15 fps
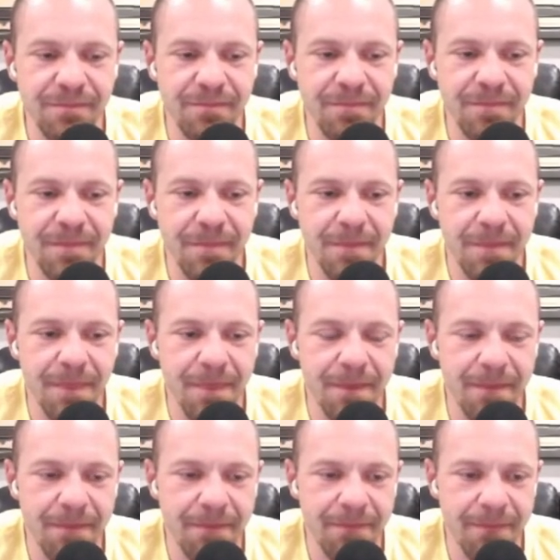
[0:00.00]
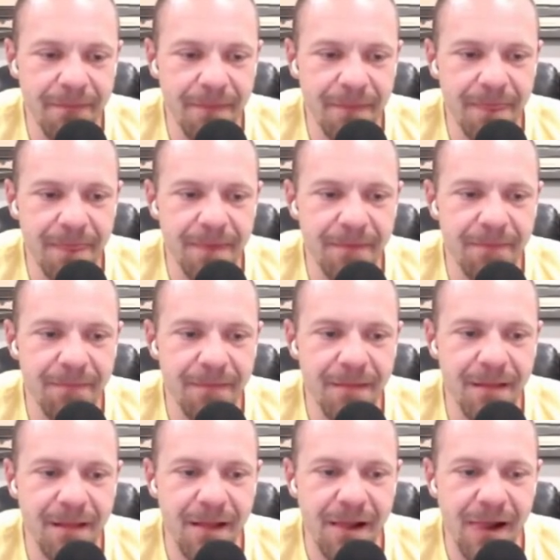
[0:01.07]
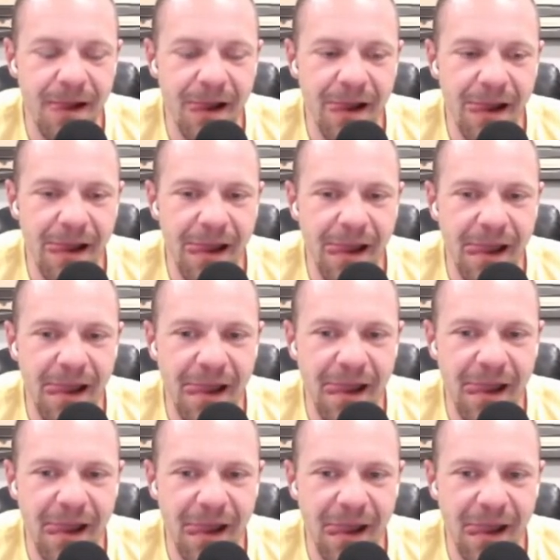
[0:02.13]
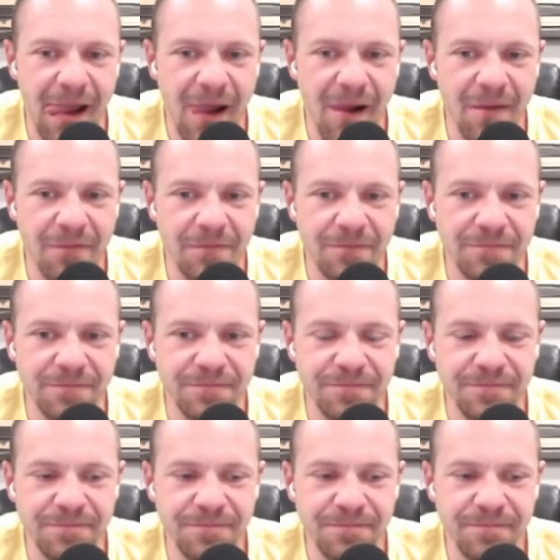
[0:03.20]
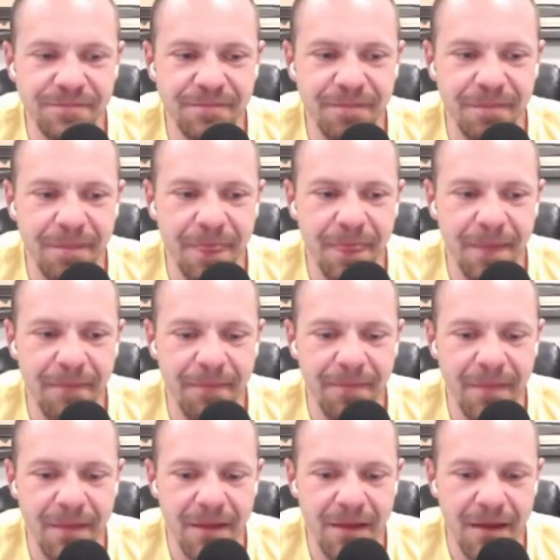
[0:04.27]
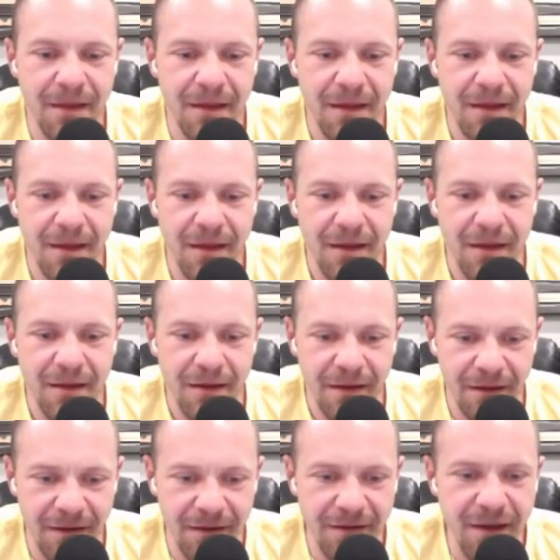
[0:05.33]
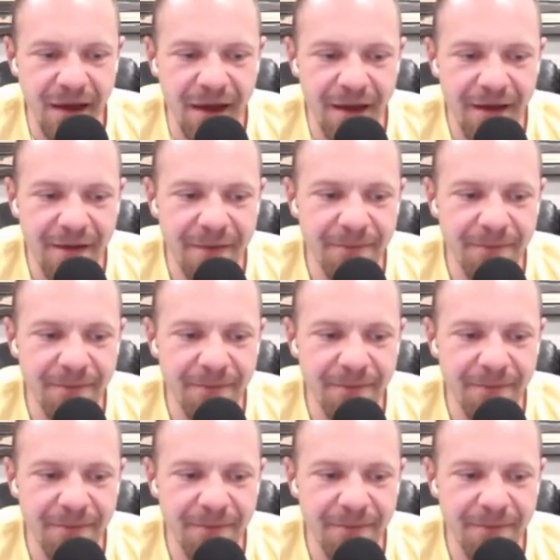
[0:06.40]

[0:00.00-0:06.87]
The person shown says nothing.